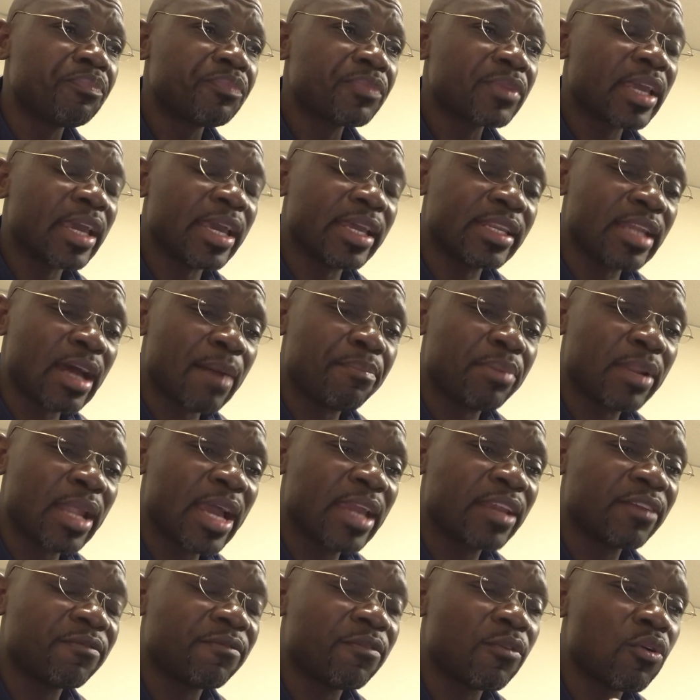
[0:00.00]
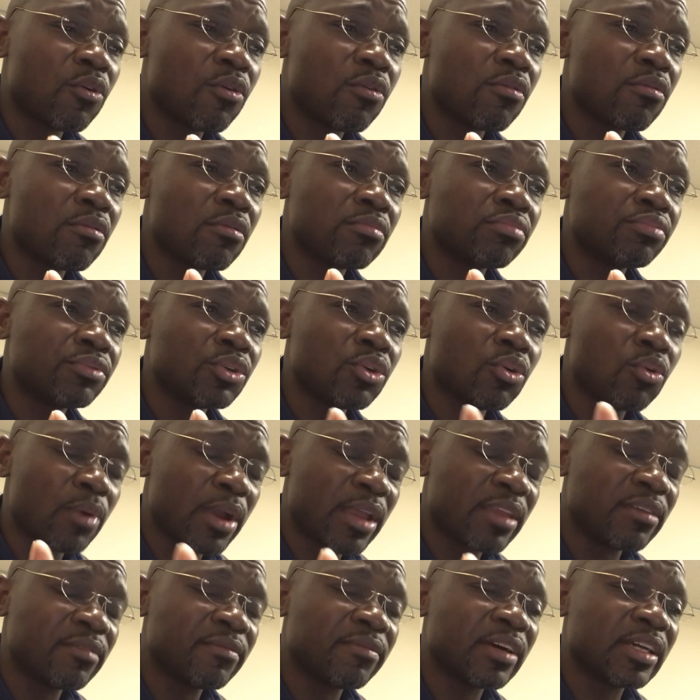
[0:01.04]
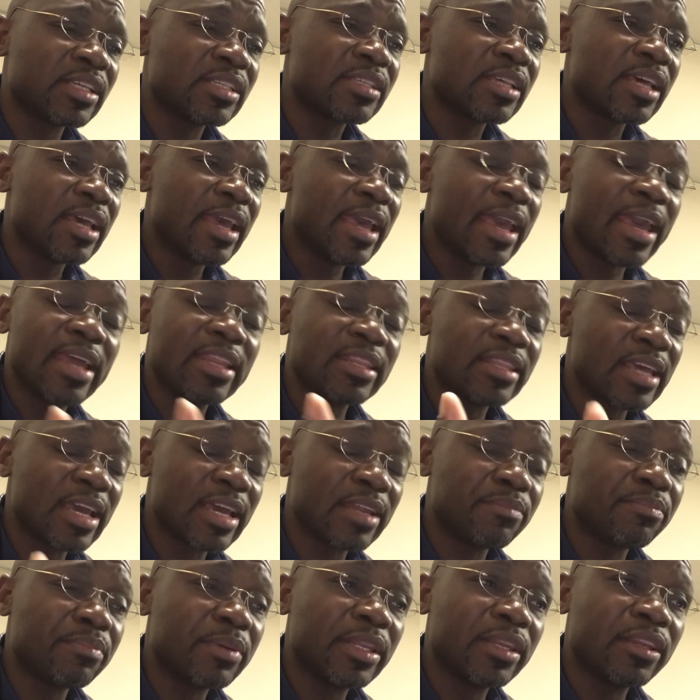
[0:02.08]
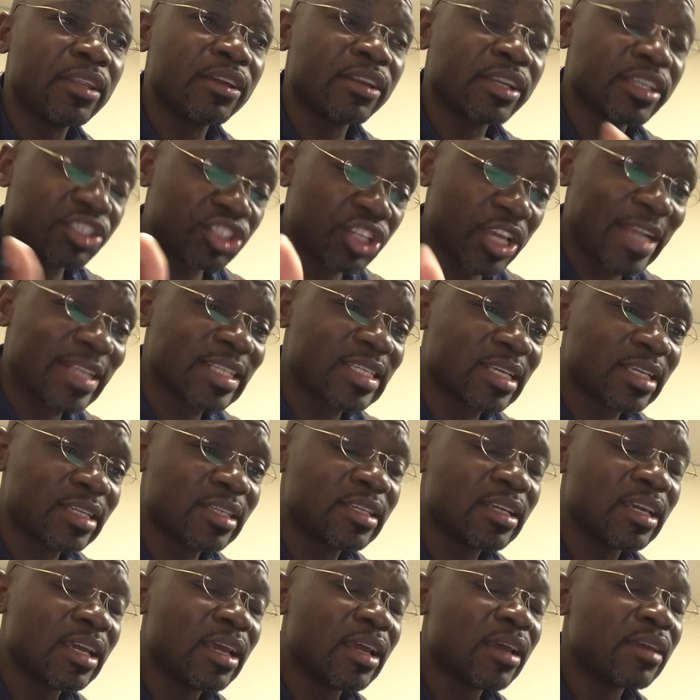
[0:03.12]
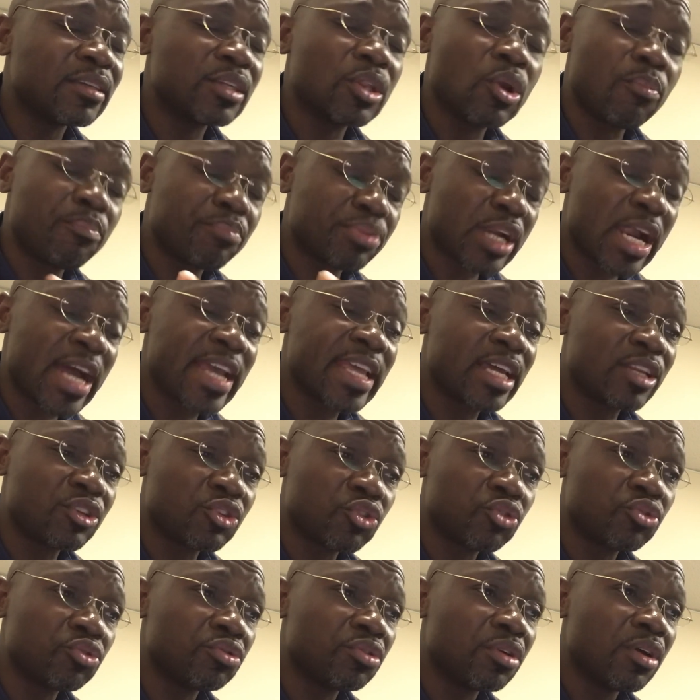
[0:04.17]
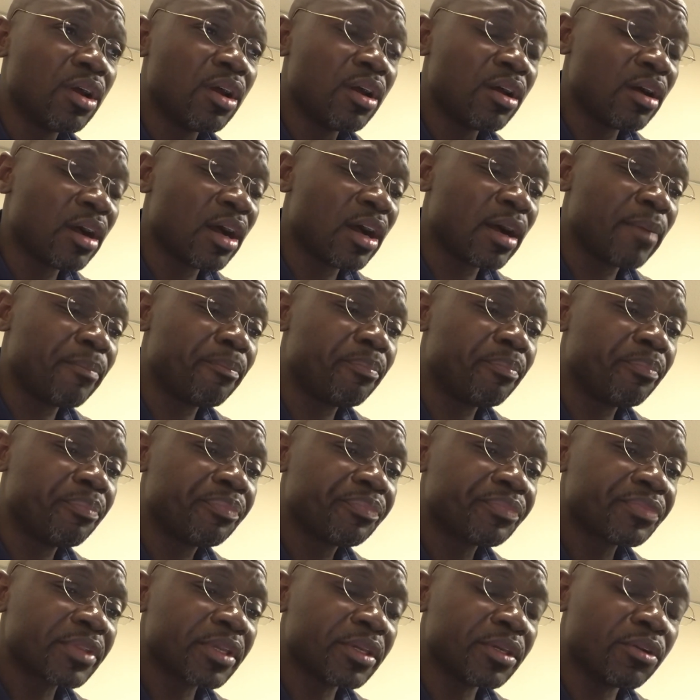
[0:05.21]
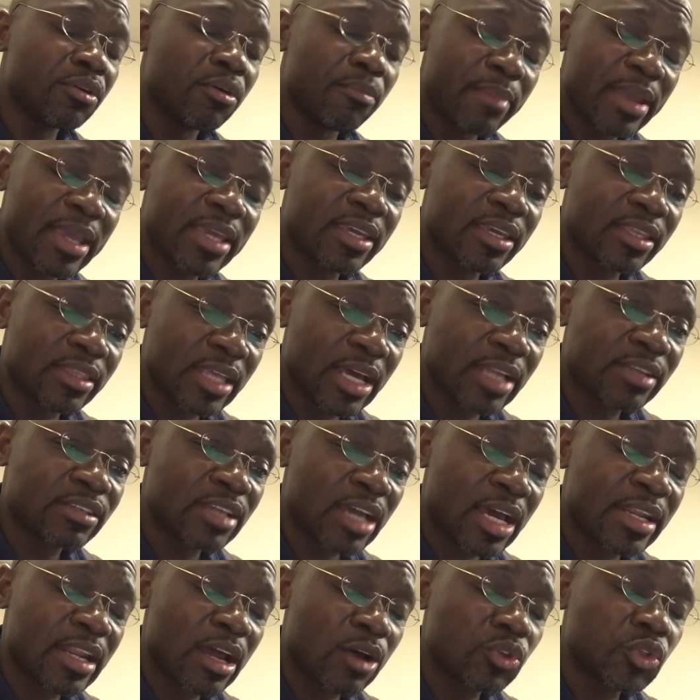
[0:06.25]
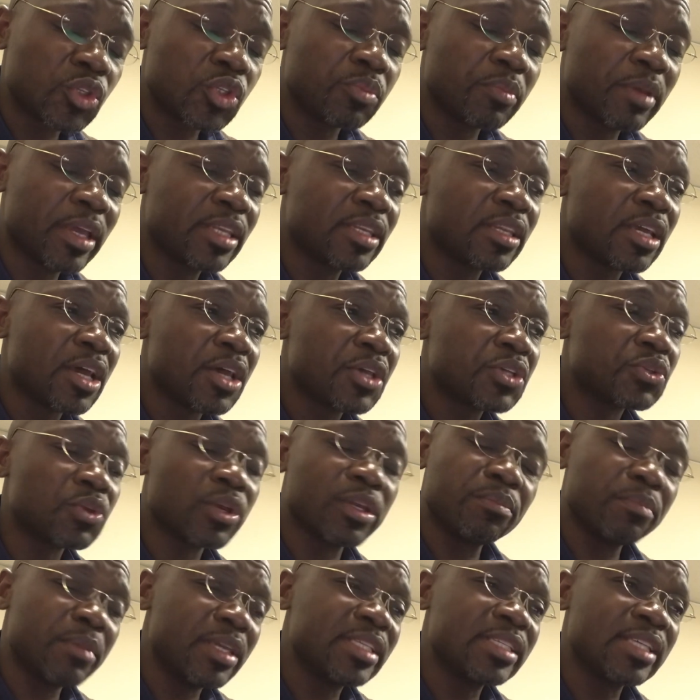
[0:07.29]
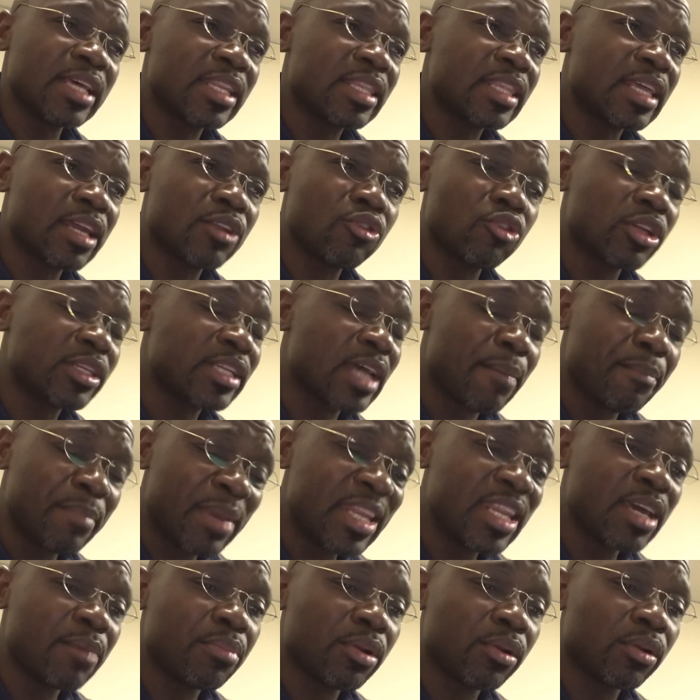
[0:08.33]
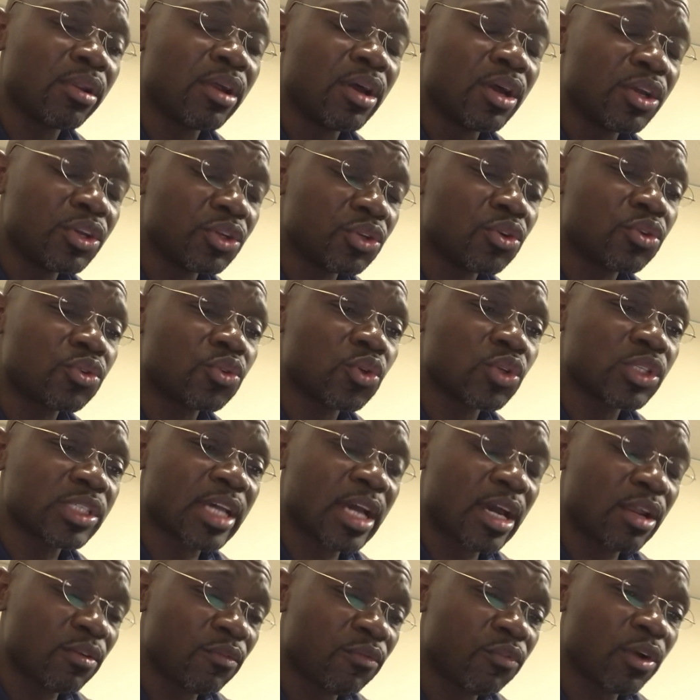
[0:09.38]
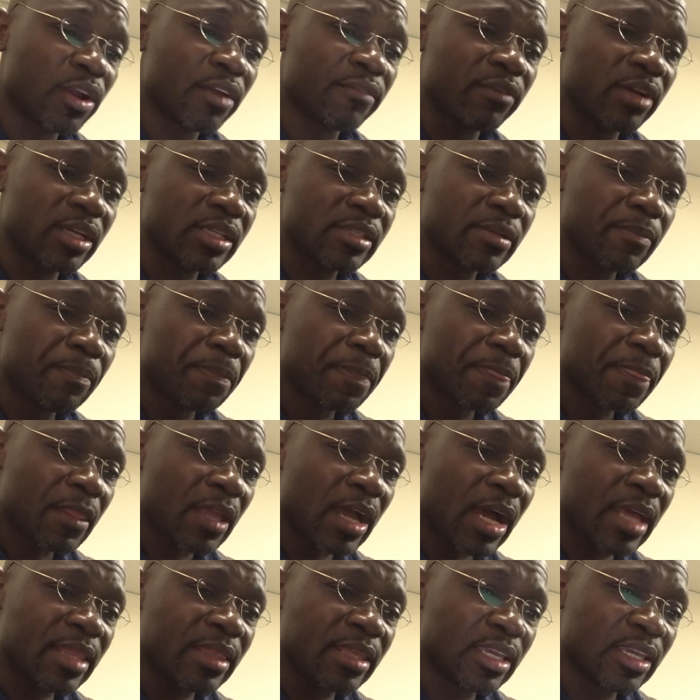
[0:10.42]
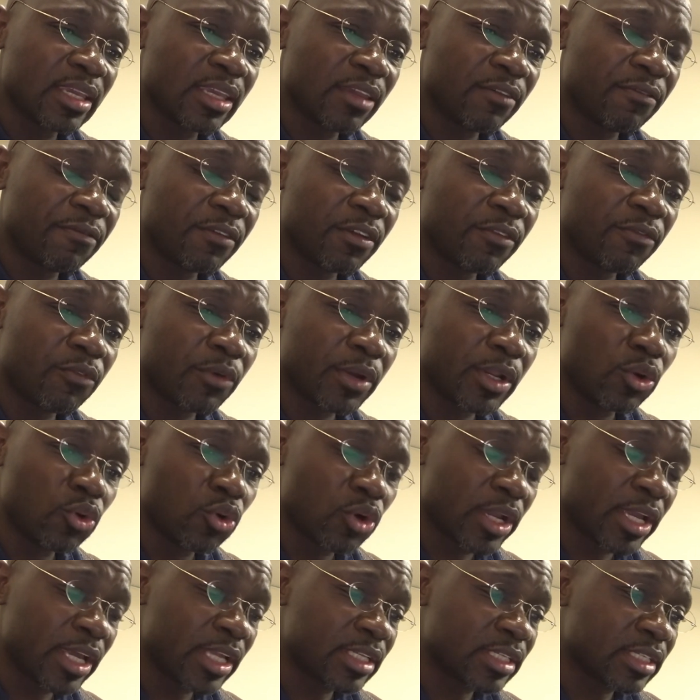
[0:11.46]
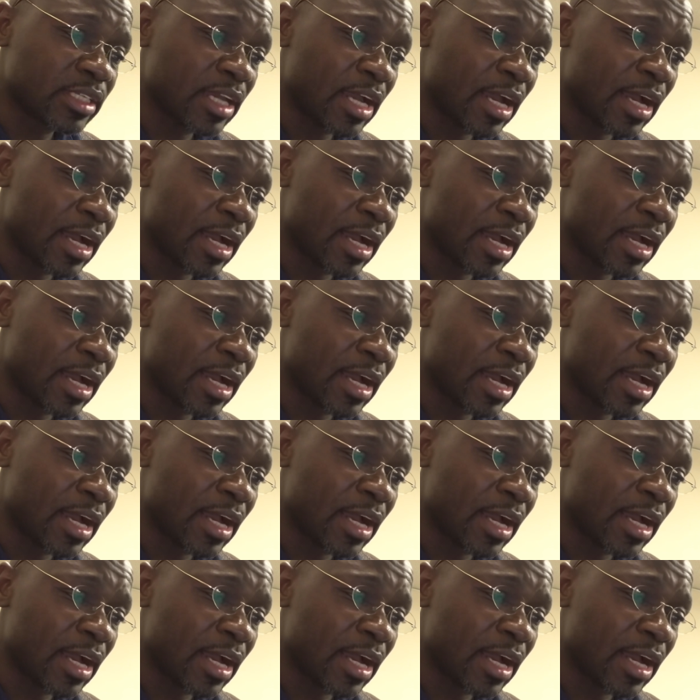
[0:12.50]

had applied for, waivers, and they had been rejected, prior to, making that announcement. So it means that they're not amenable, to those kind of waivers. I think if we look at